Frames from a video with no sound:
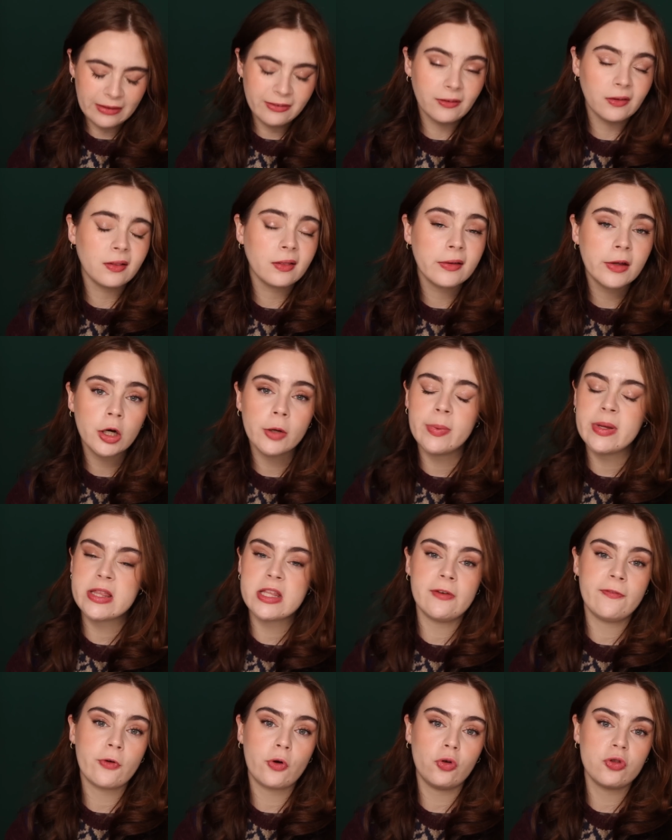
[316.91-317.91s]
It's a little bit
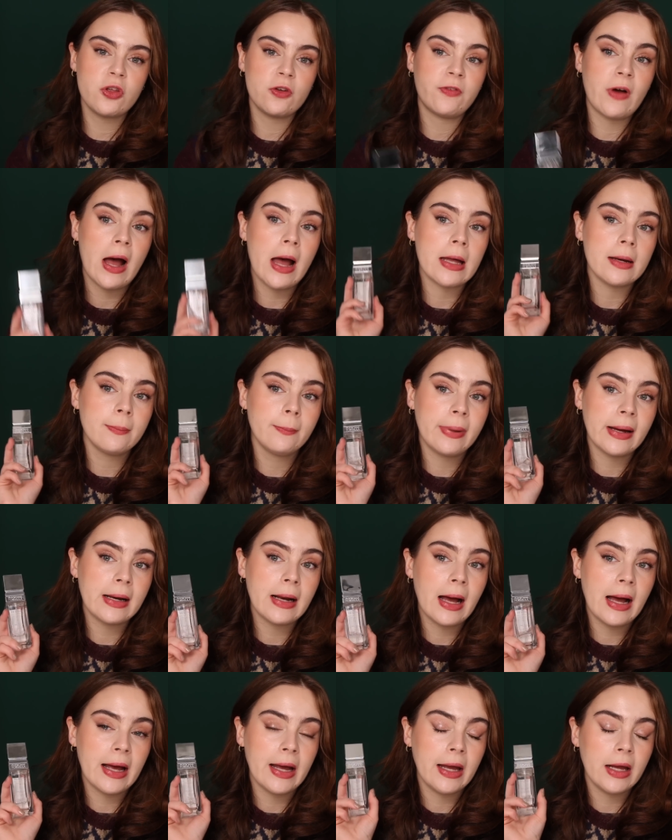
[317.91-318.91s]
difficult to find,
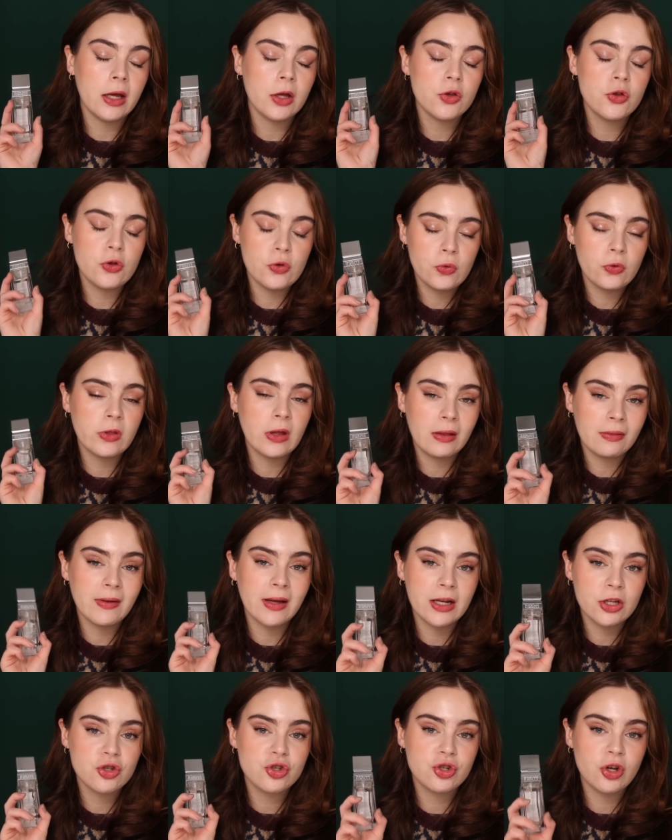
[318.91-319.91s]
but I do think
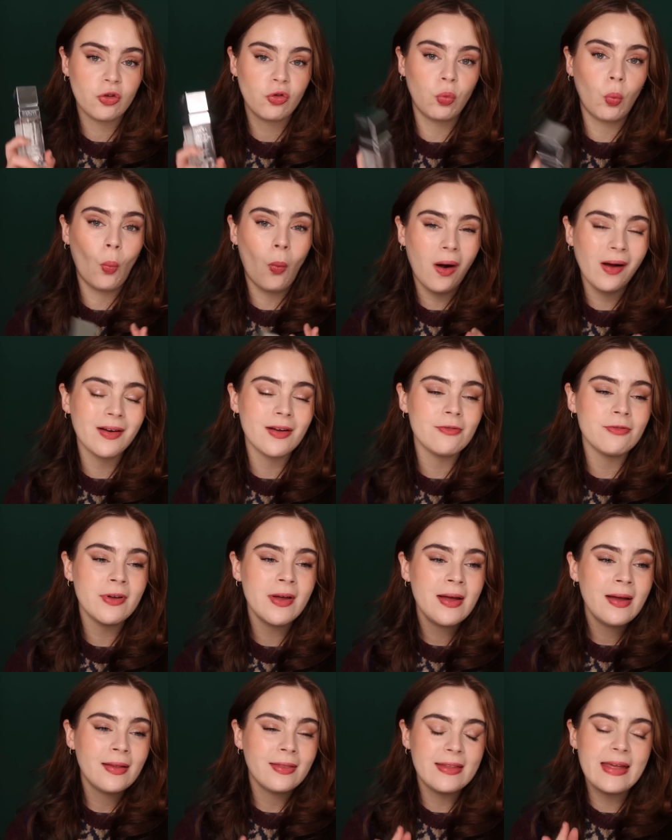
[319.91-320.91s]
that it's just one of
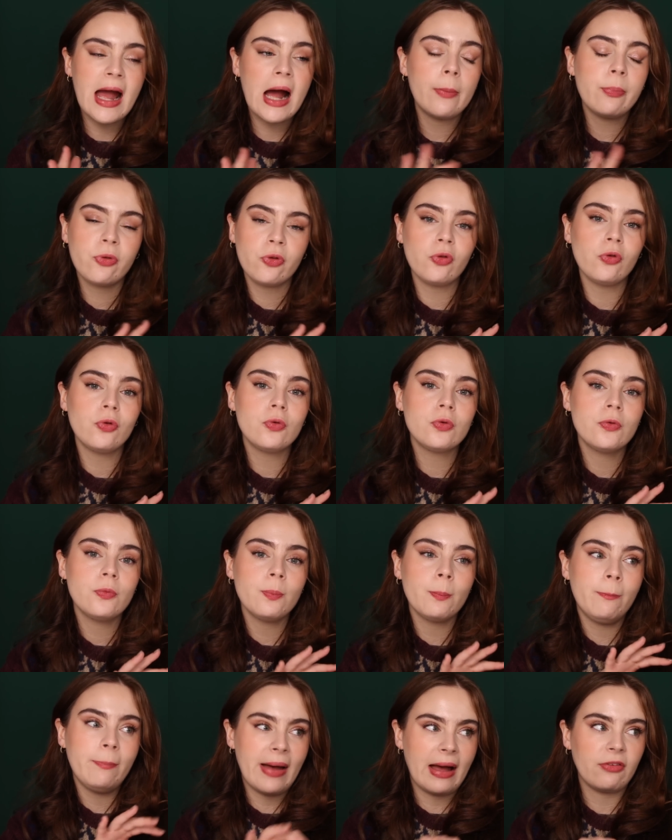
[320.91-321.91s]
the absolute
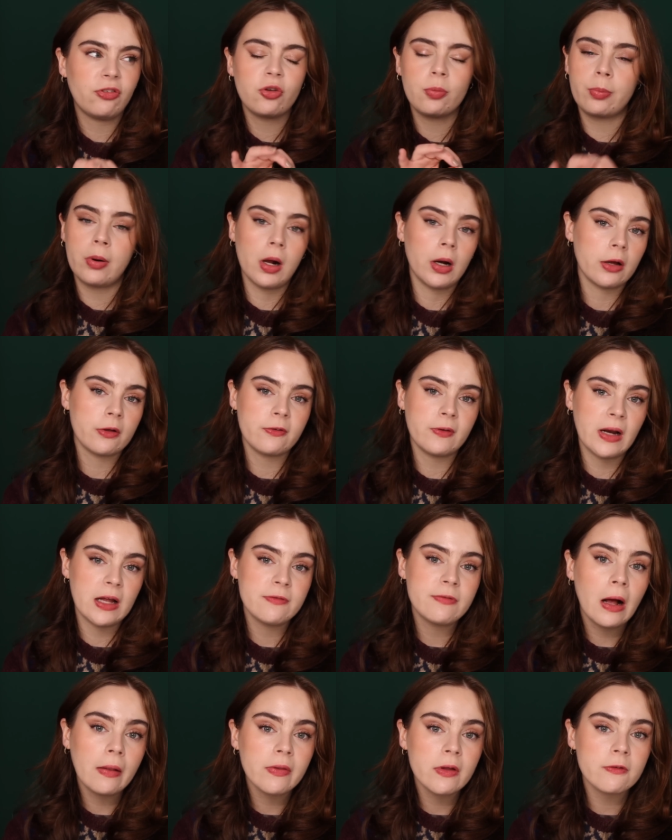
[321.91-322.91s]
best products that I
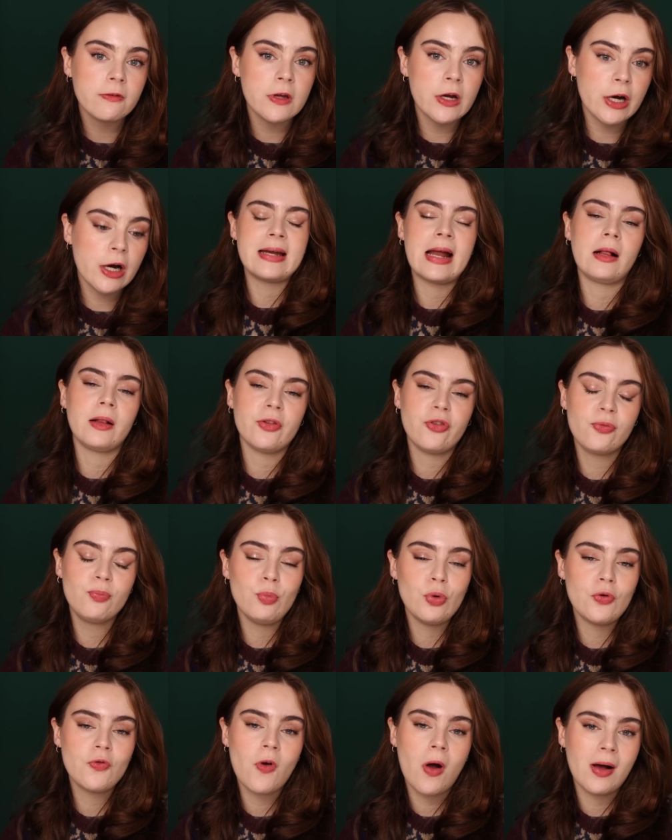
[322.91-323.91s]
found this year. Now let's
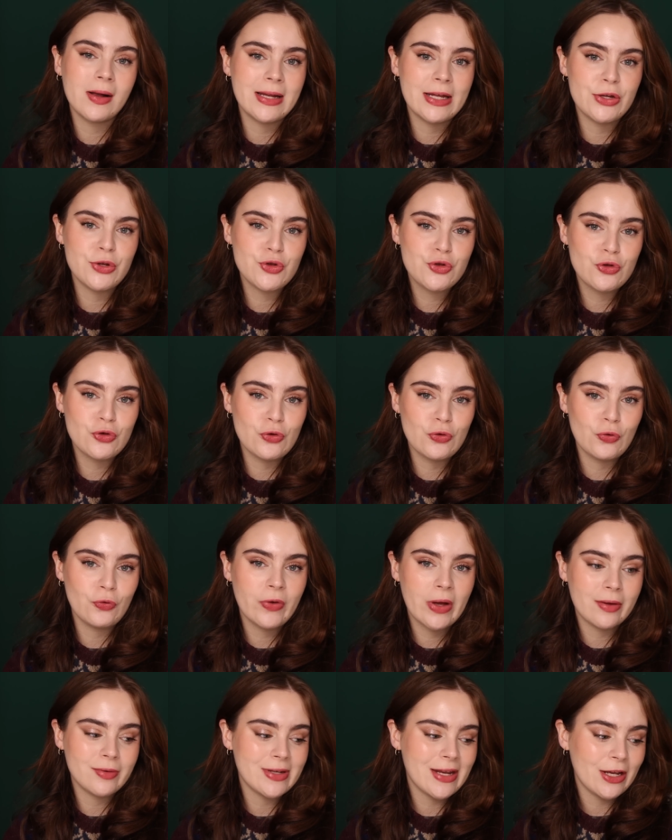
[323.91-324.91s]
move on into
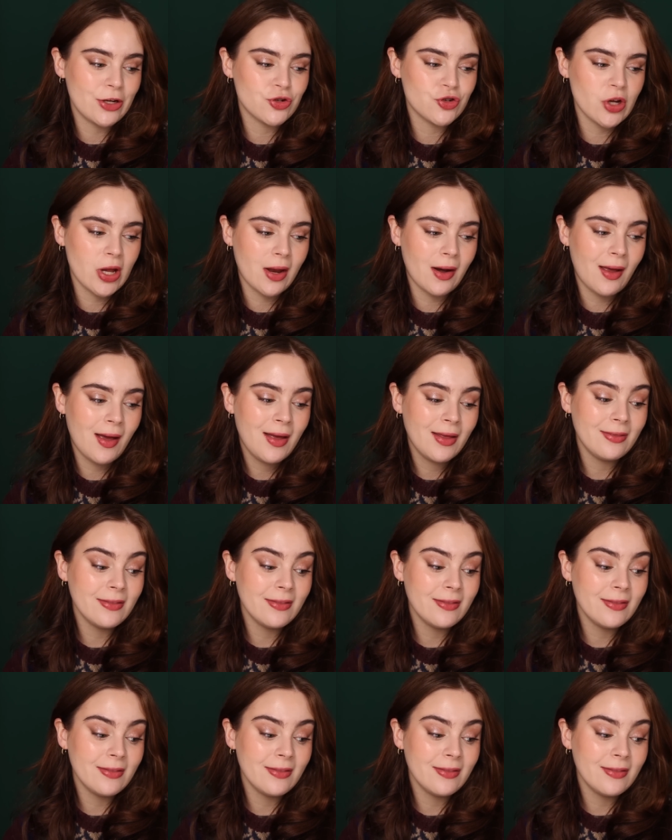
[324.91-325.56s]
foundation.